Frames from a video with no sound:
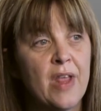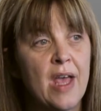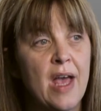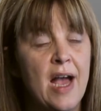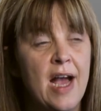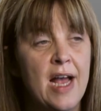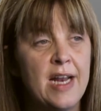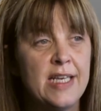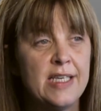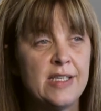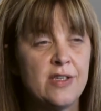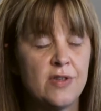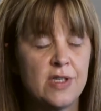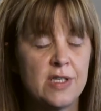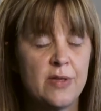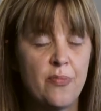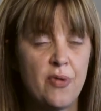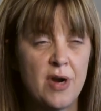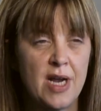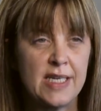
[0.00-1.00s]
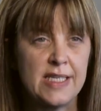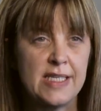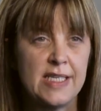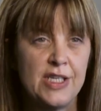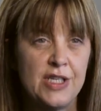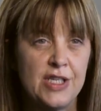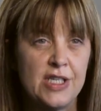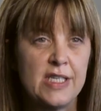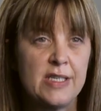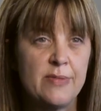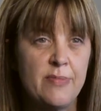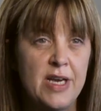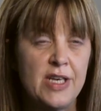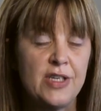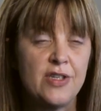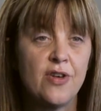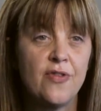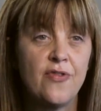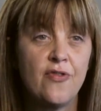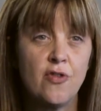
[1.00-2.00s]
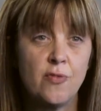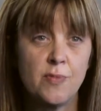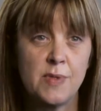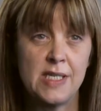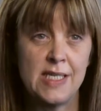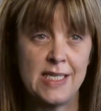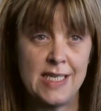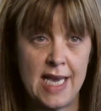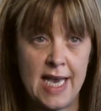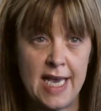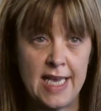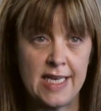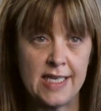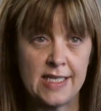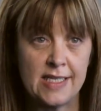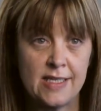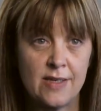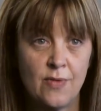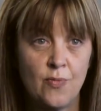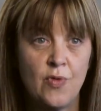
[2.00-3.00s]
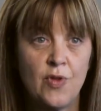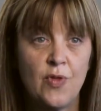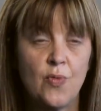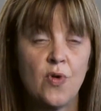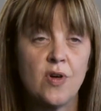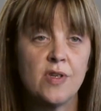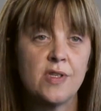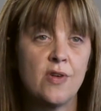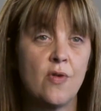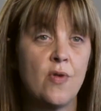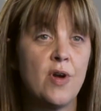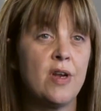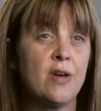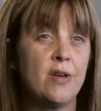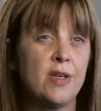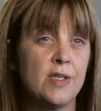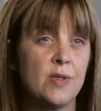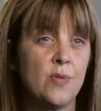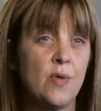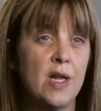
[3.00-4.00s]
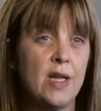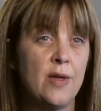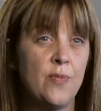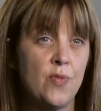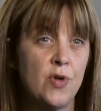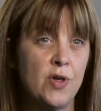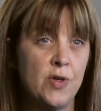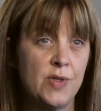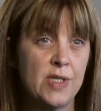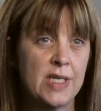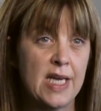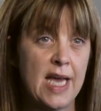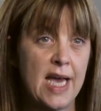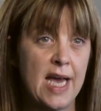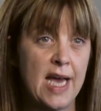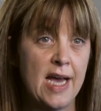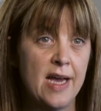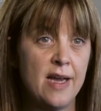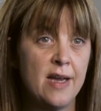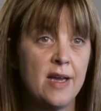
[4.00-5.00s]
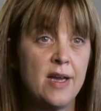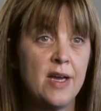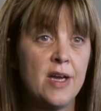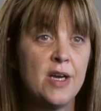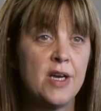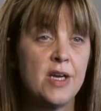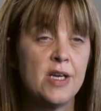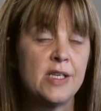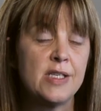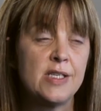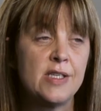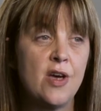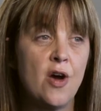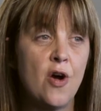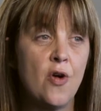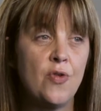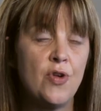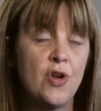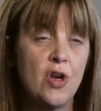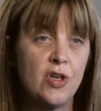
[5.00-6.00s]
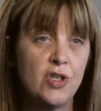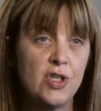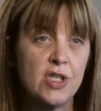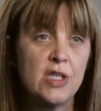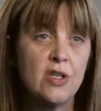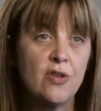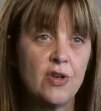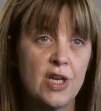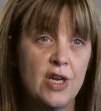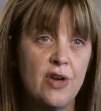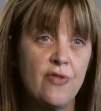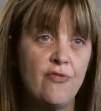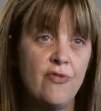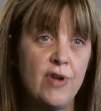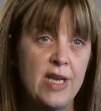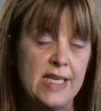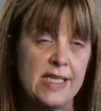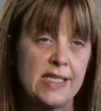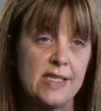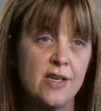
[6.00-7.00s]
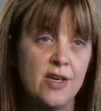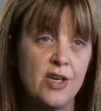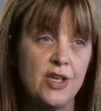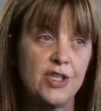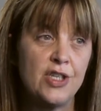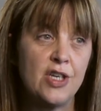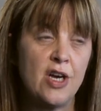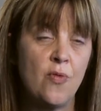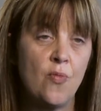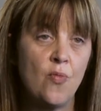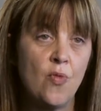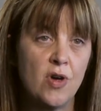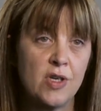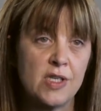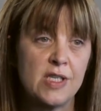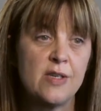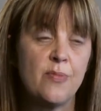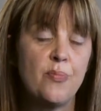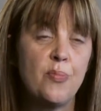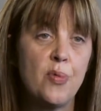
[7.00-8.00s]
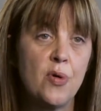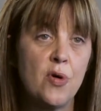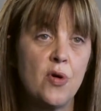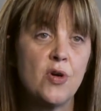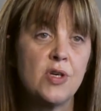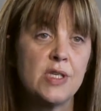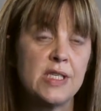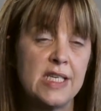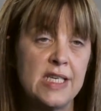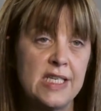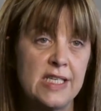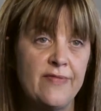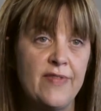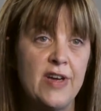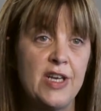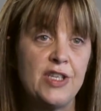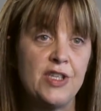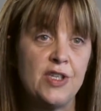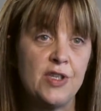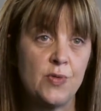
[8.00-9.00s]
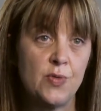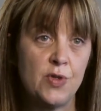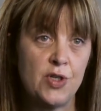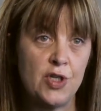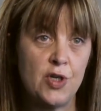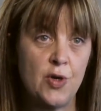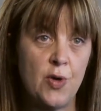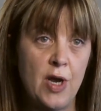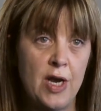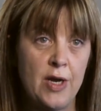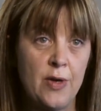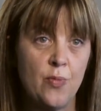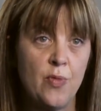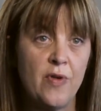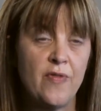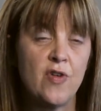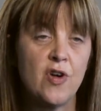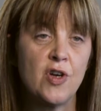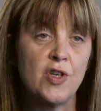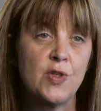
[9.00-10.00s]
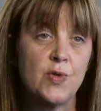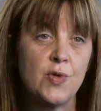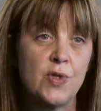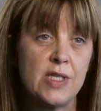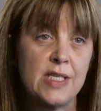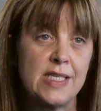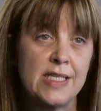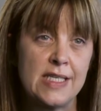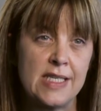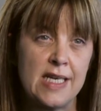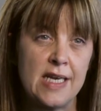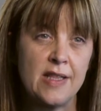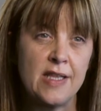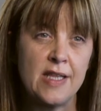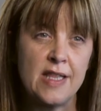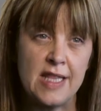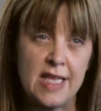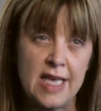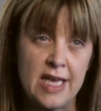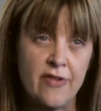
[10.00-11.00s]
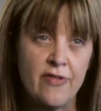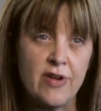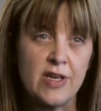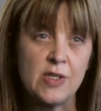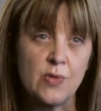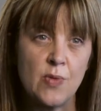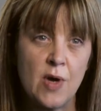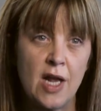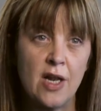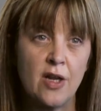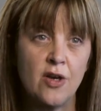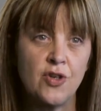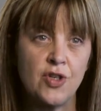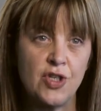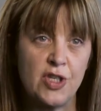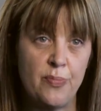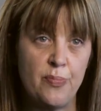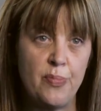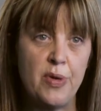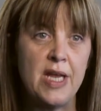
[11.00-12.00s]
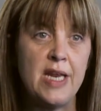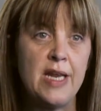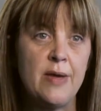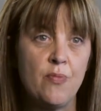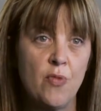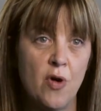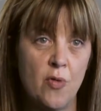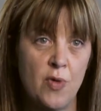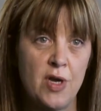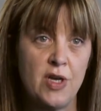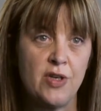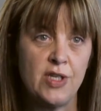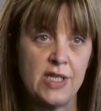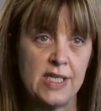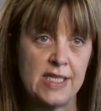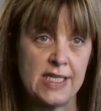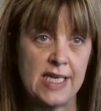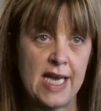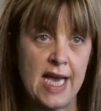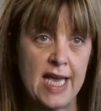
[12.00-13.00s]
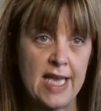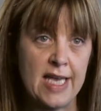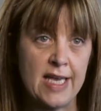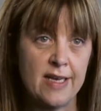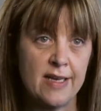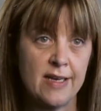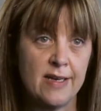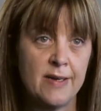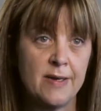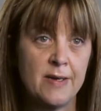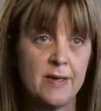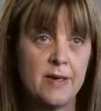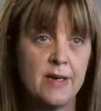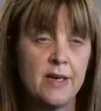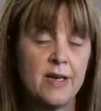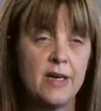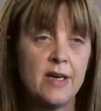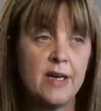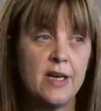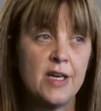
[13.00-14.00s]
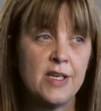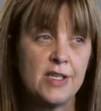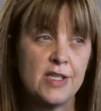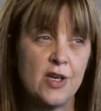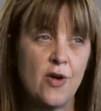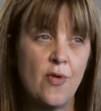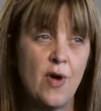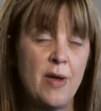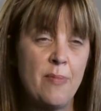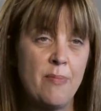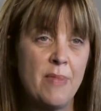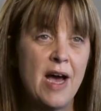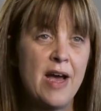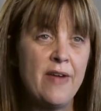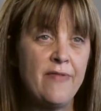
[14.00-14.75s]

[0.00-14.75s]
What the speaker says: and it's up to the practitioners to make sure they're up to date with what's going on as well in wound care. So not just looking at research and what supports the interventions we're doing, we've got to understand the theory as well underpinning what we undertake. So in my